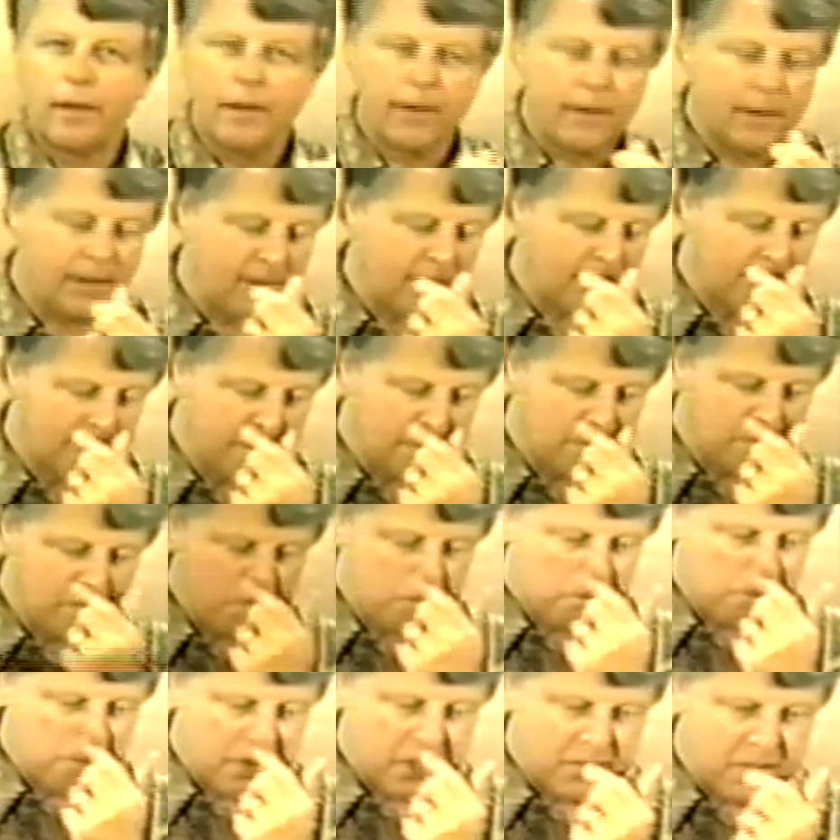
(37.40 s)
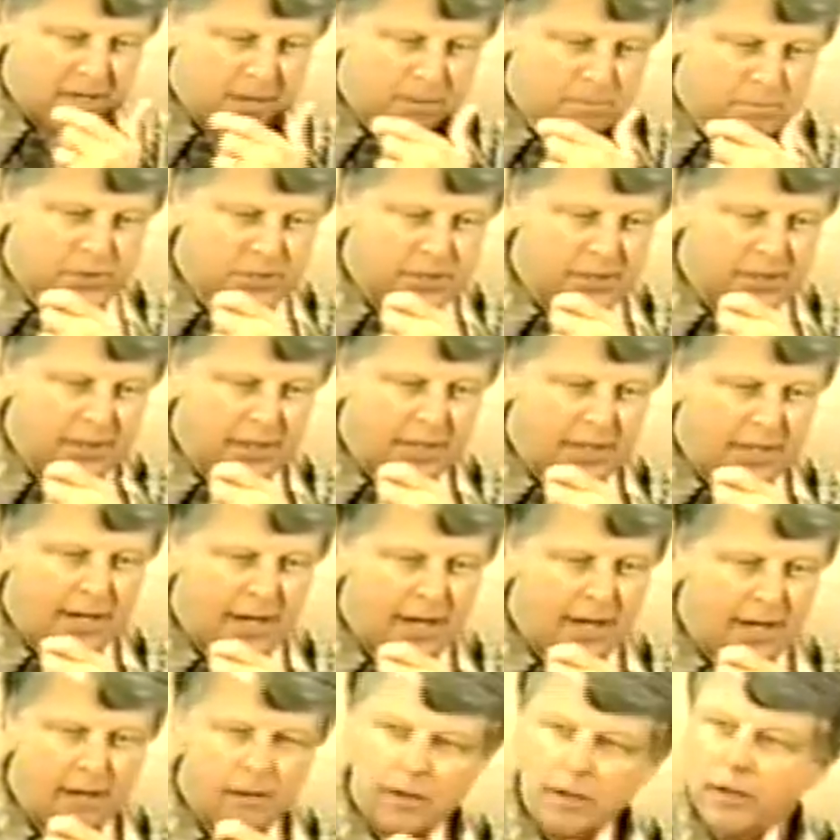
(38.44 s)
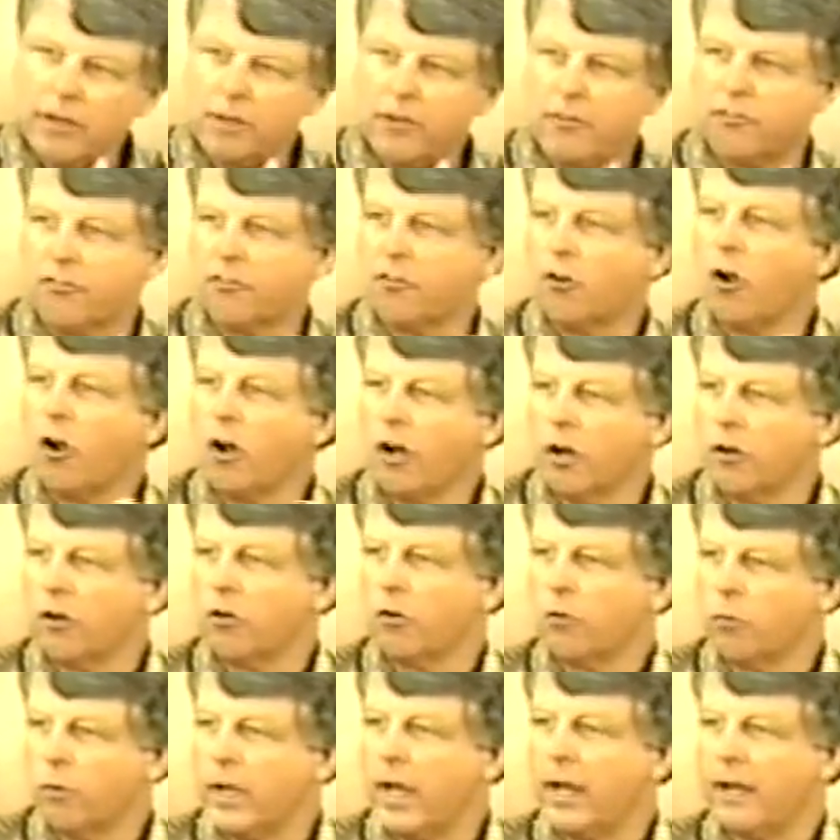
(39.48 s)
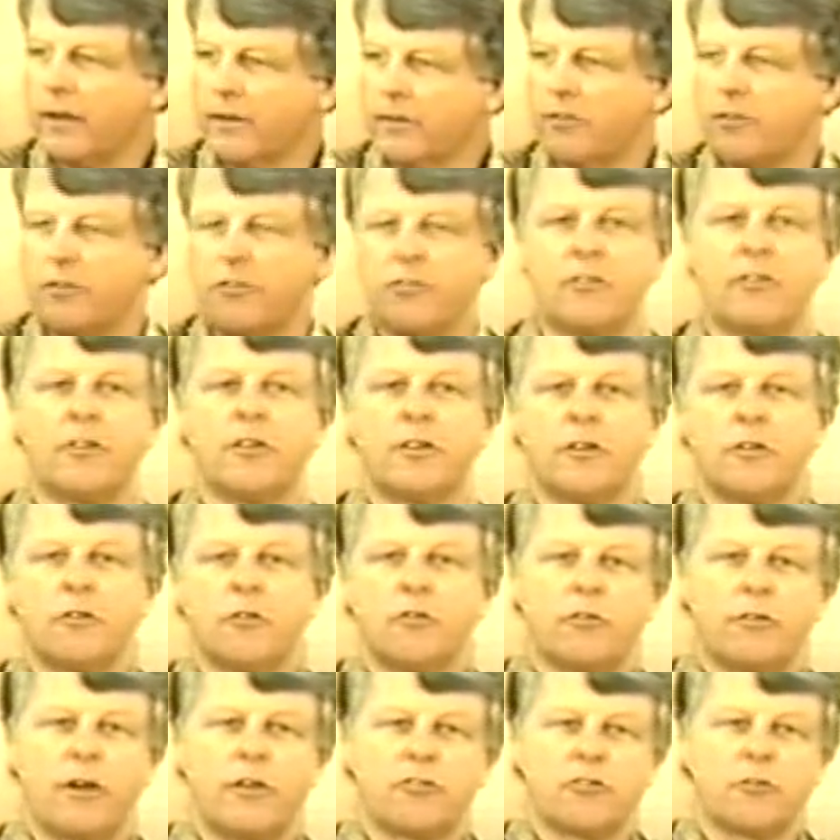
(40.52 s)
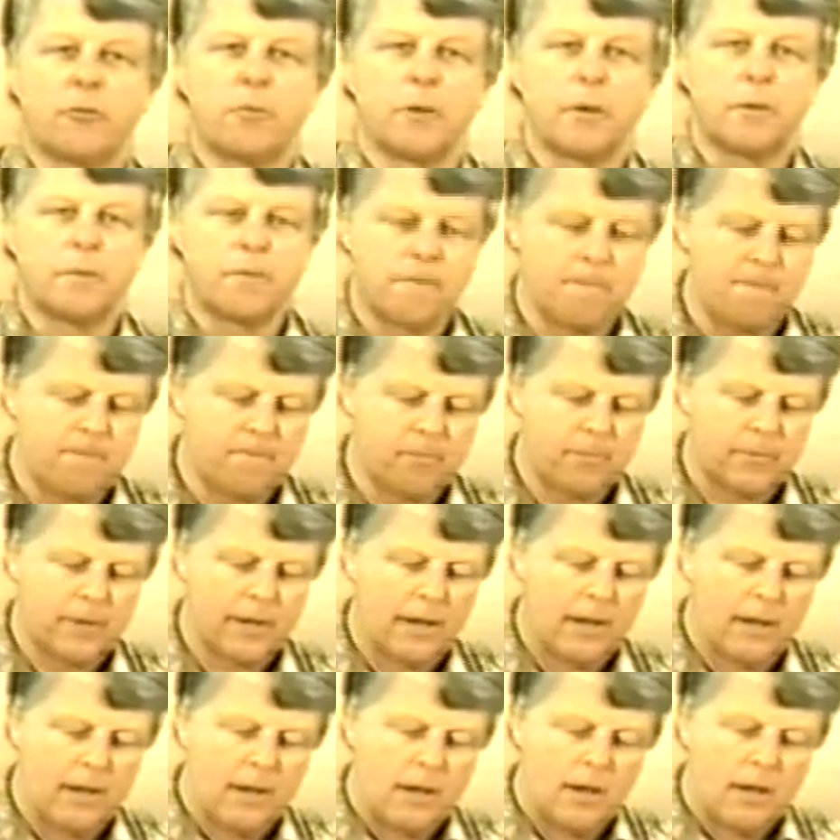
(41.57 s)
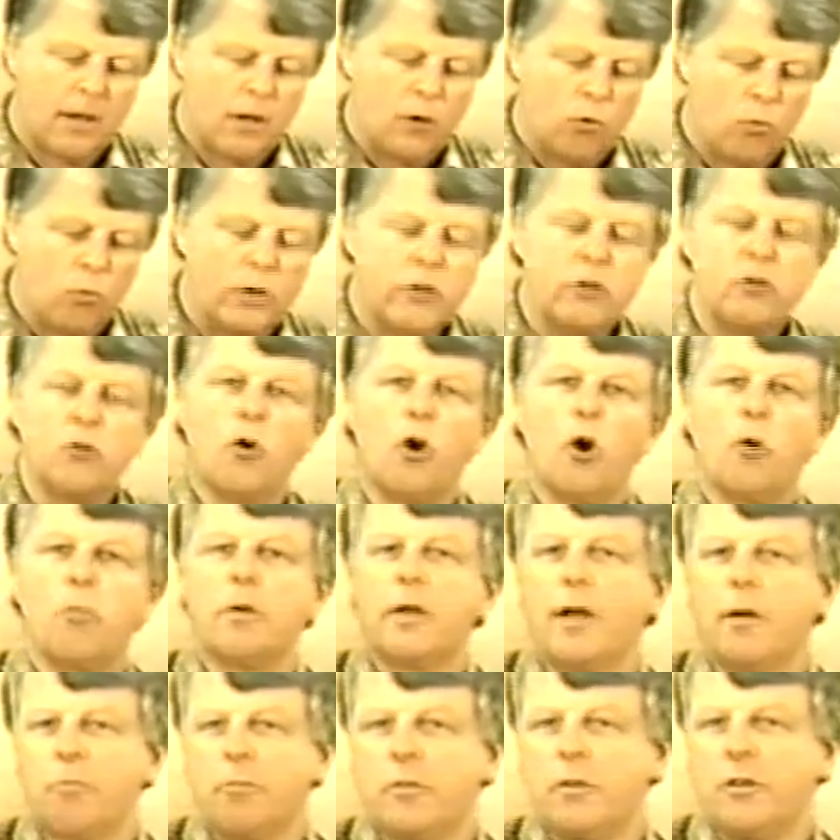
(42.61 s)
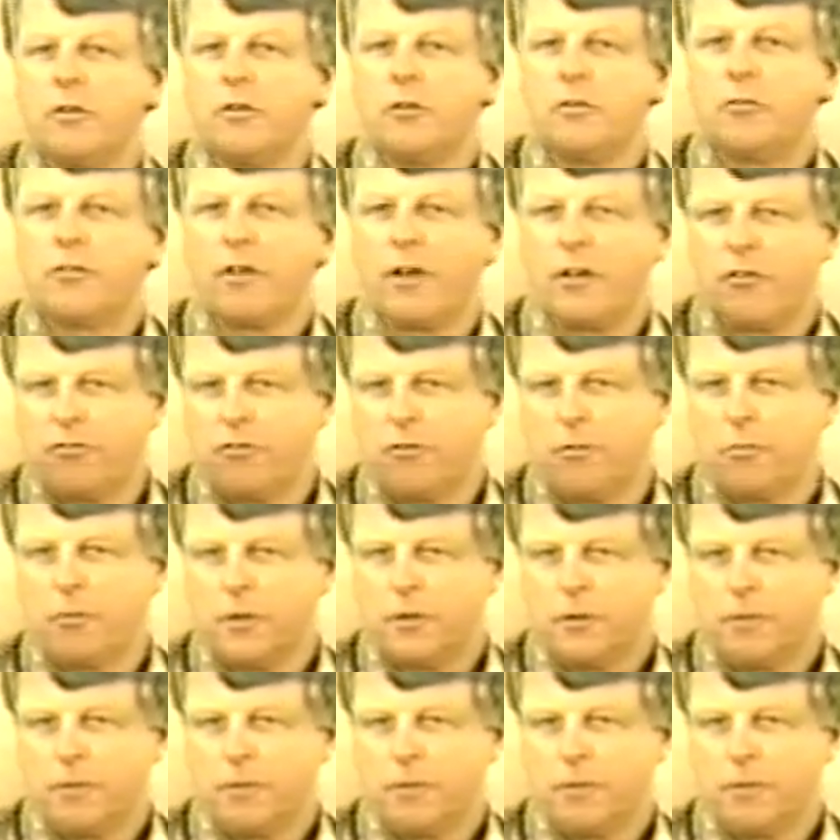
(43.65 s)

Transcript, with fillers: um, attempts to get at historical realities in the New Testament. When you open up the New Testament,